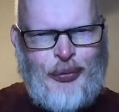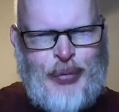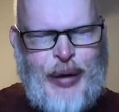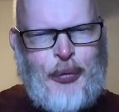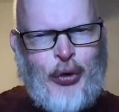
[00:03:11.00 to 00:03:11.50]

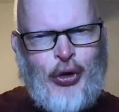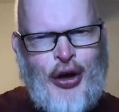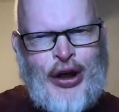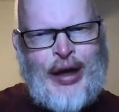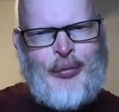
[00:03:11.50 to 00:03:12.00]
People
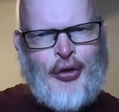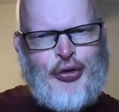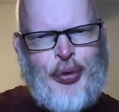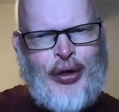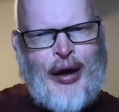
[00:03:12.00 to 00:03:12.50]
learning
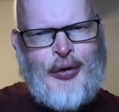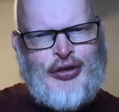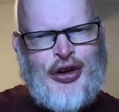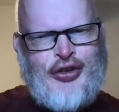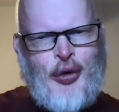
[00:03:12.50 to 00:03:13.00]
multiple
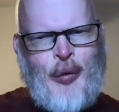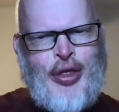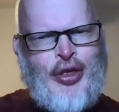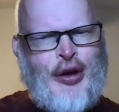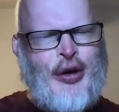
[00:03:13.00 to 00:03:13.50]
languages,
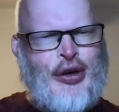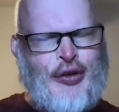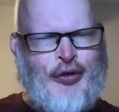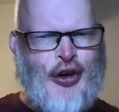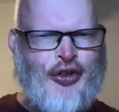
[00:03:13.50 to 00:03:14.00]
whether they're at
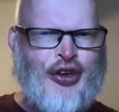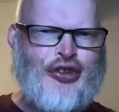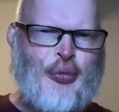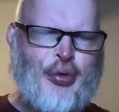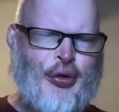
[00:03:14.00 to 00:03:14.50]
university
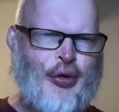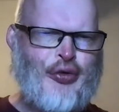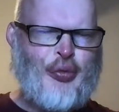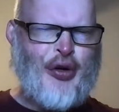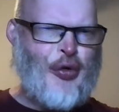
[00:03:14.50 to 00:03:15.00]
to
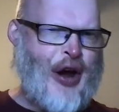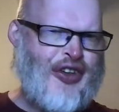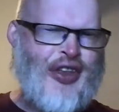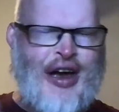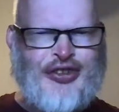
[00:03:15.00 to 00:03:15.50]

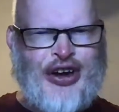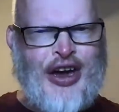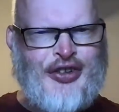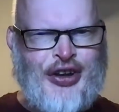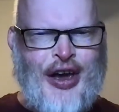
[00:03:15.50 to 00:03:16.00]
progress in their
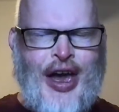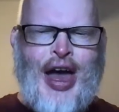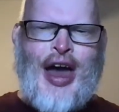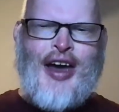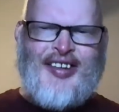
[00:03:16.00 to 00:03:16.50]
education,
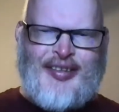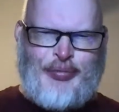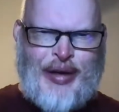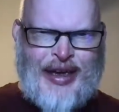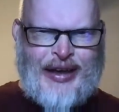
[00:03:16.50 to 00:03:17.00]
has
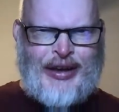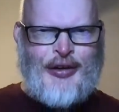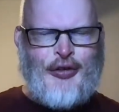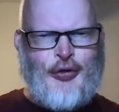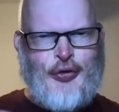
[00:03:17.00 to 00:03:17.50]

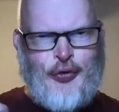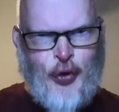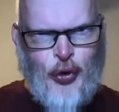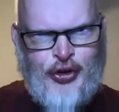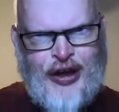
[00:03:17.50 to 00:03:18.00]
been
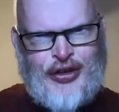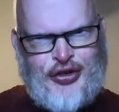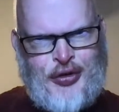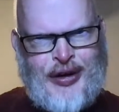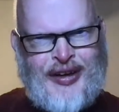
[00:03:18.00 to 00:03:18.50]
for
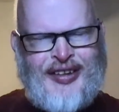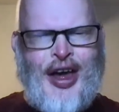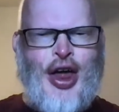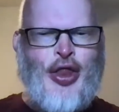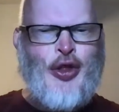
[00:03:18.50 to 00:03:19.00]
centuries
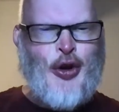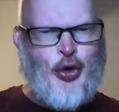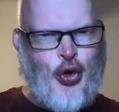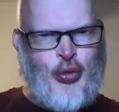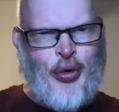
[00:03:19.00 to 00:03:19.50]
the
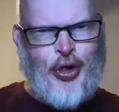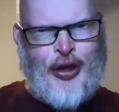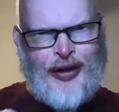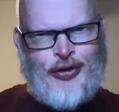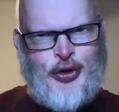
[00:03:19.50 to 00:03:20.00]

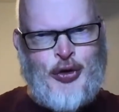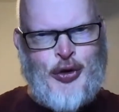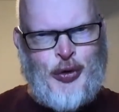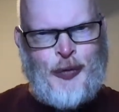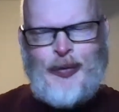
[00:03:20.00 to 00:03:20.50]
normal thing
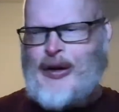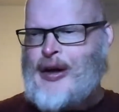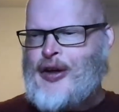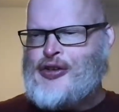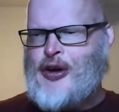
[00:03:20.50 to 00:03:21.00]
to do.
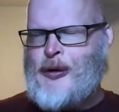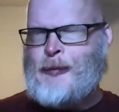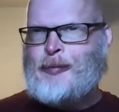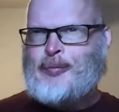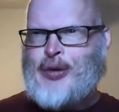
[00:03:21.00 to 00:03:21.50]

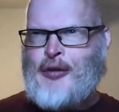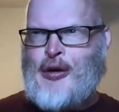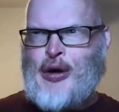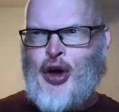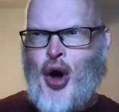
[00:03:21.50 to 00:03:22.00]
So a
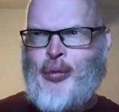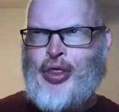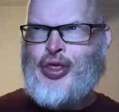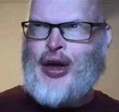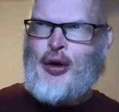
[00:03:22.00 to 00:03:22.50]
very
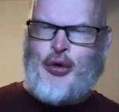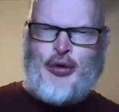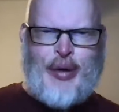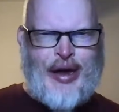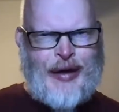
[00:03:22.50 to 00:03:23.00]
common thing
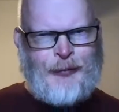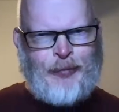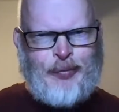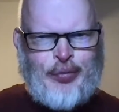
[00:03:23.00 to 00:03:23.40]
would be,